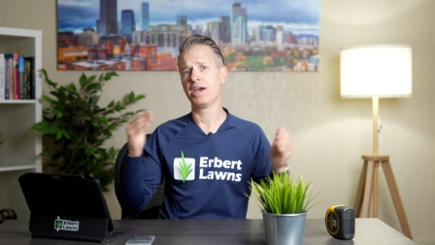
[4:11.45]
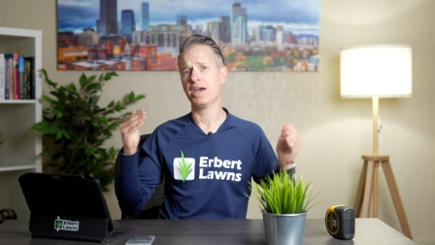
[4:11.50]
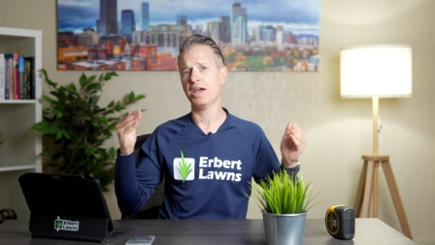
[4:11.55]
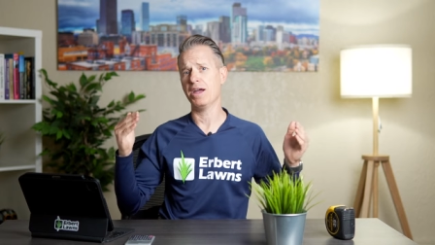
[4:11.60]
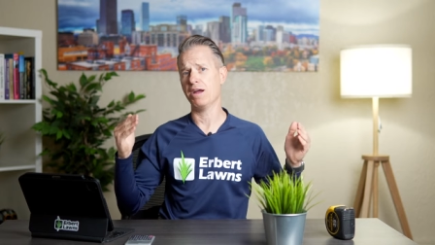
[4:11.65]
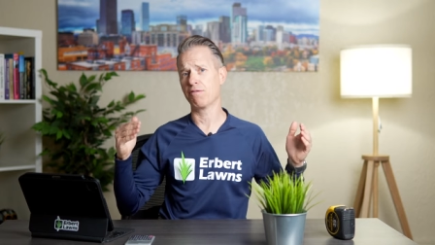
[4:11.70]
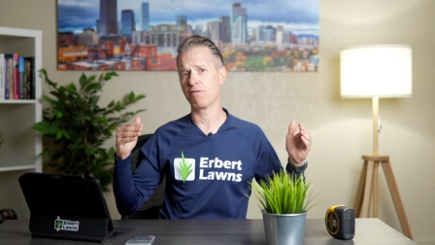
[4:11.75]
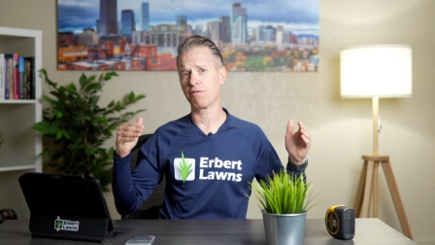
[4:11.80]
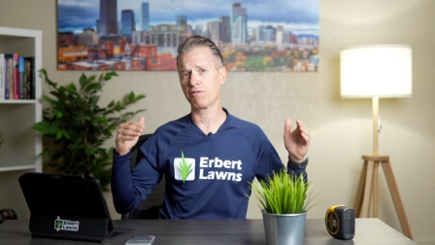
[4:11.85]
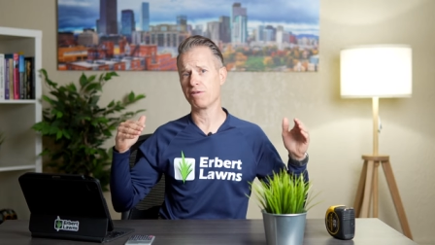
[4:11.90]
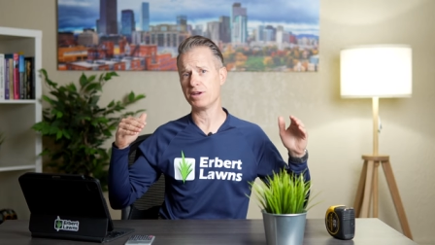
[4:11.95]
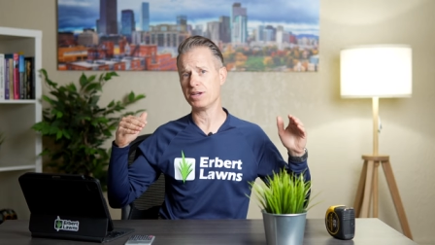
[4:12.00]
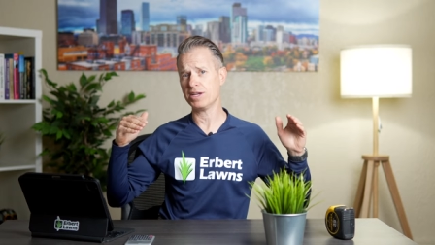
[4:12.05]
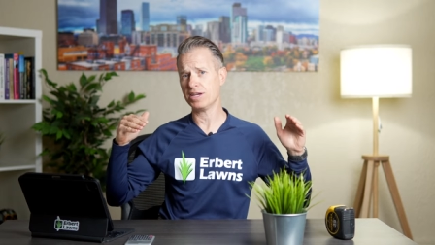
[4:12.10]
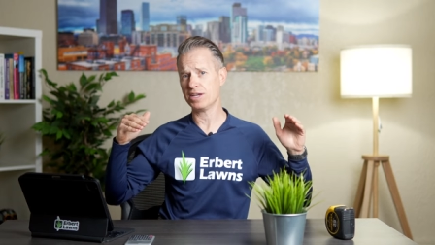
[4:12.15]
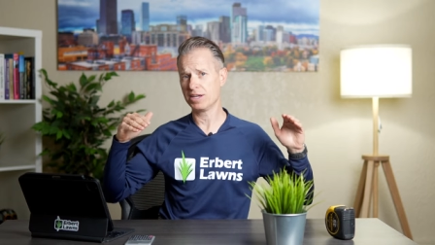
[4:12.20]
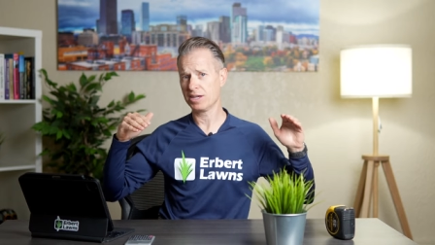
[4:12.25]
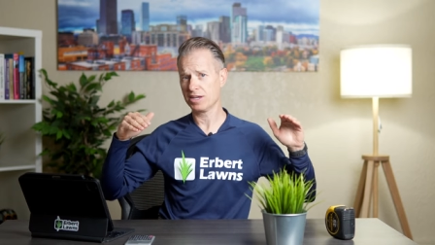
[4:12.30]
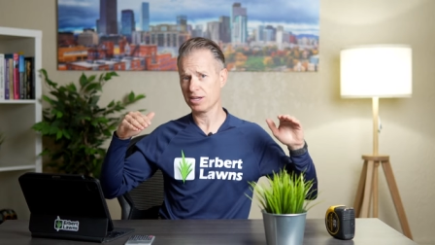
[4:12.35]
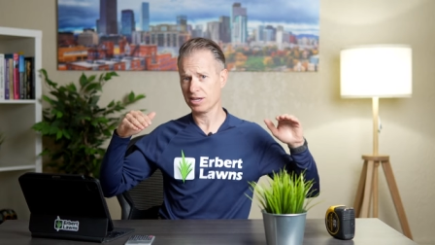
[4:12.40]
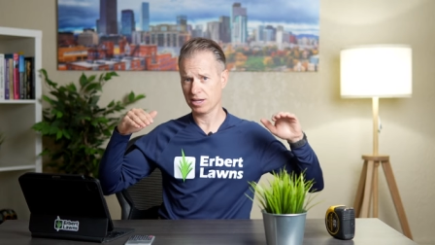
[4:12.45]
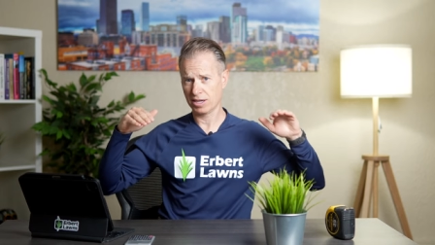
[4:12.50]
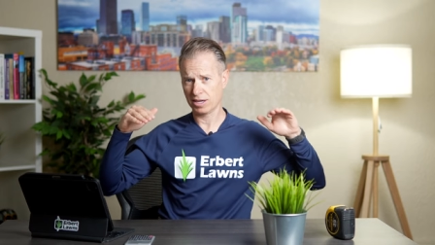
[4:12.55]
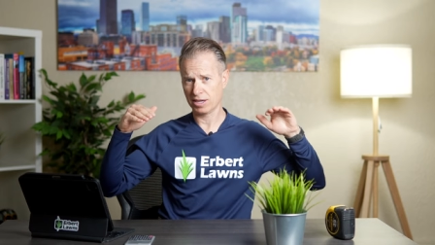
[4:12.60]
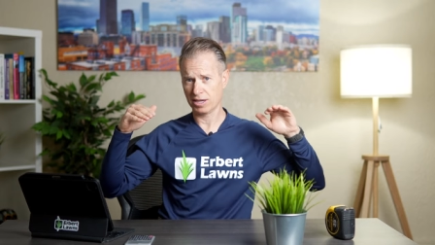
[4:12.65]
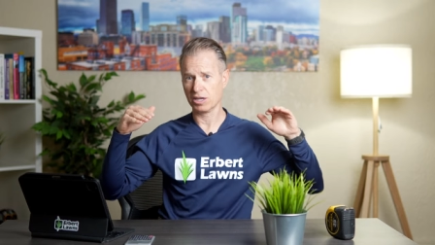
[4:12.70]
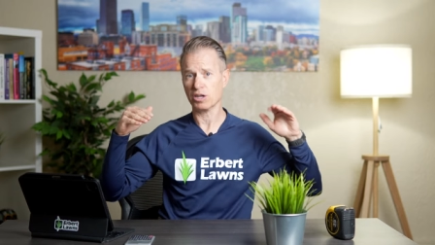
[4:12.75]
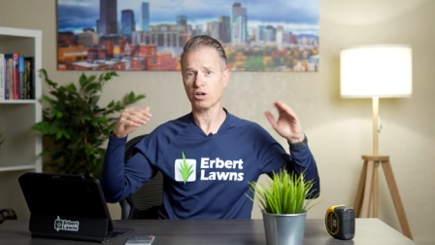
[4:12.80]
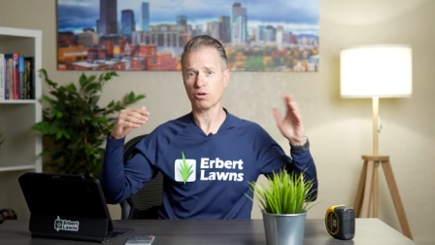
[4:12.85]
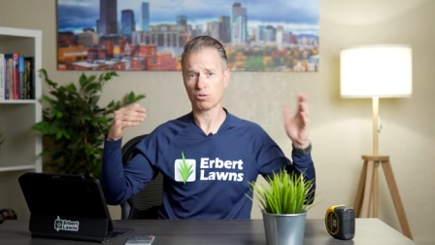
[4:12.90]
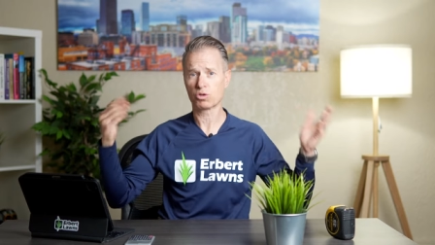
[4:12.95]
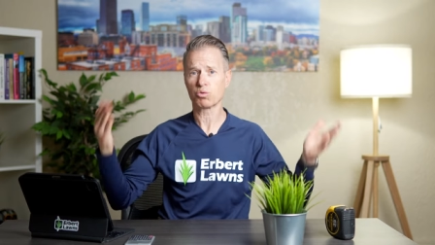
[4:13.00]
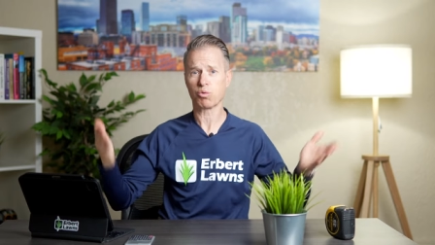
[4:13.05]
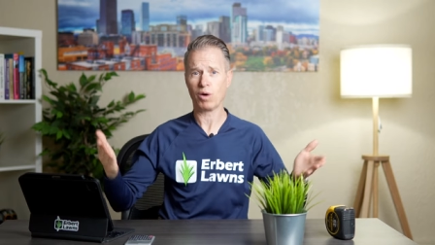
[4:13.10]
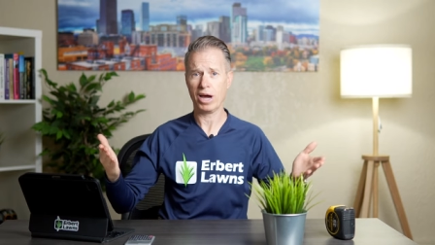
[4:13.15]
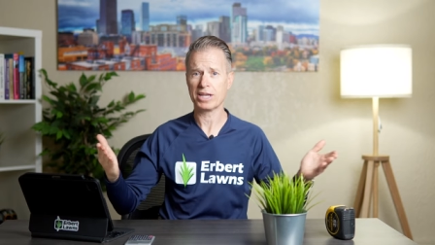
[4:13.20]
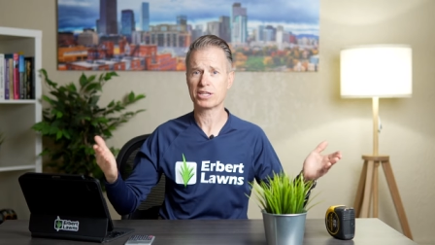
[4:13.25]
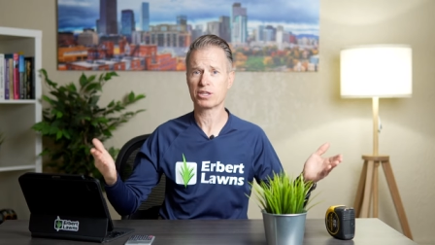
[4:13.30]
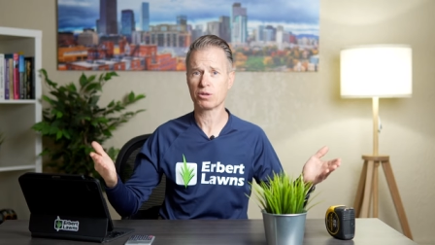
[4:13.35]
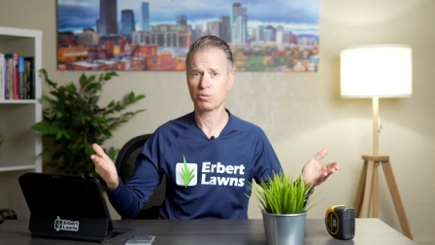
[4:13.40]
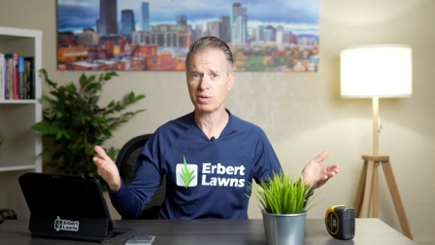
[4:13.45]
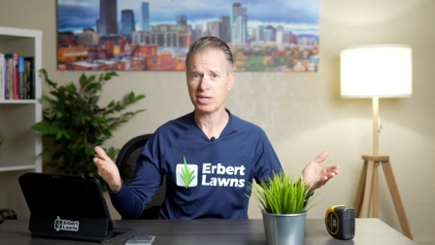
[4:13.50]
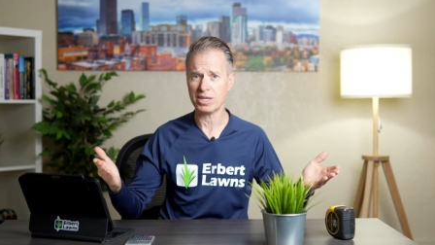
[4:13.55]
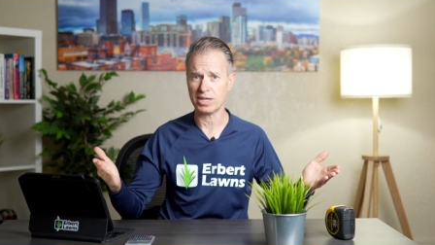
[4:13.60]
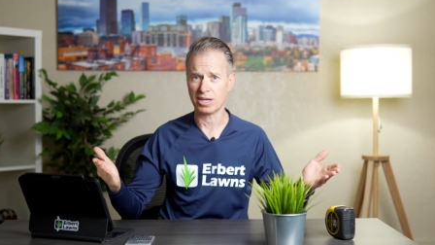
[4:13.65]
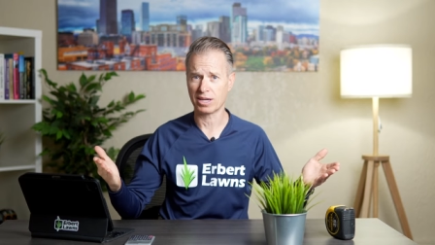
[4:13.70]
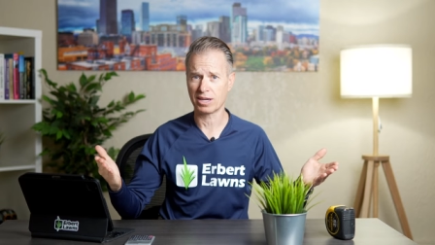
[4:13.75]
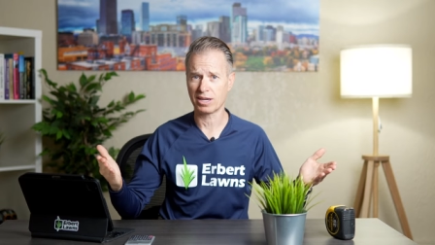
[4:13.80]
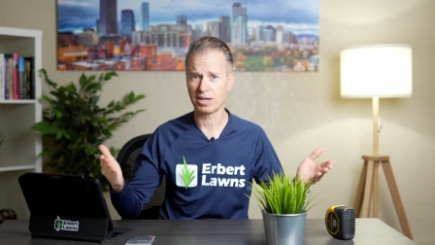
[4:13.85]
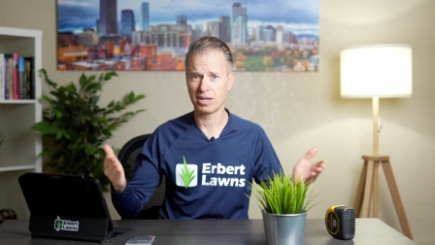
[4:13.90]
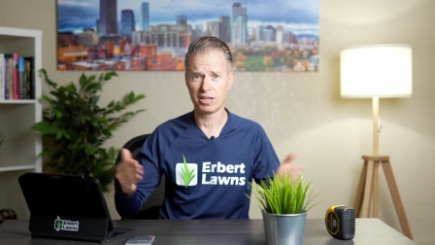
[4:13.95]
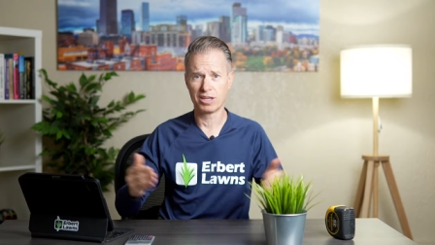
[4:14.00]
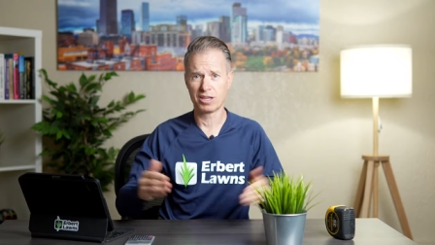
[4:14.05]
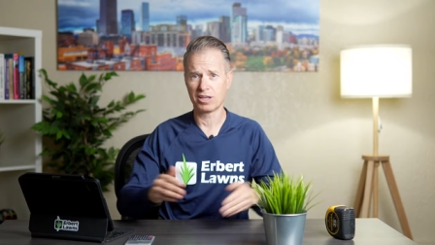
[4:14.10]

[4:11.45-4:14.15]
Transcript: every, you know, twice a week.